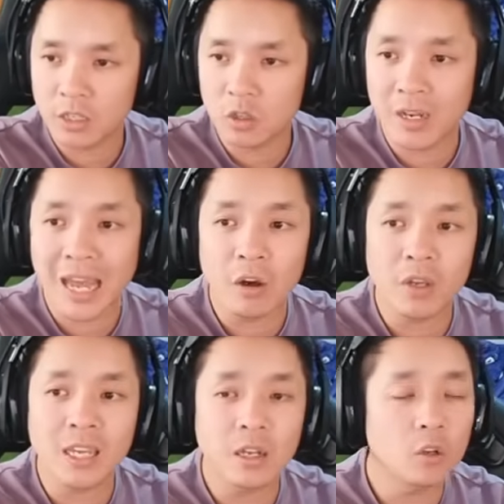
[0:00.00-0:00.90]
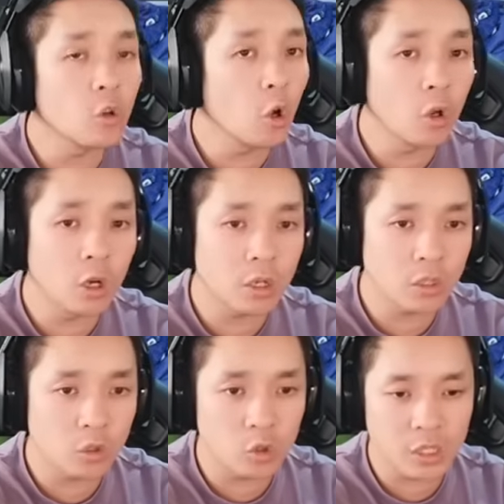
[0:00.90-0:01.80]
So now he can no longer
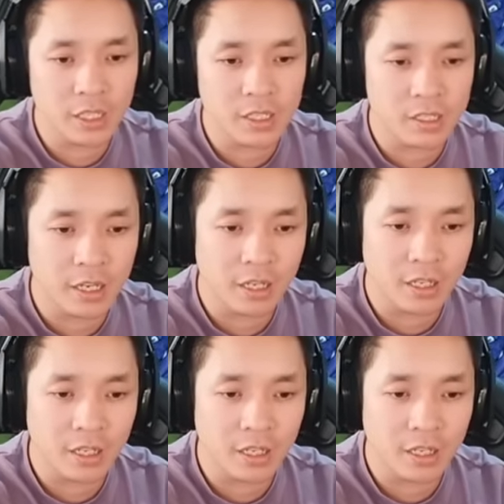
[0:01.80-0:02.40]
use this deck.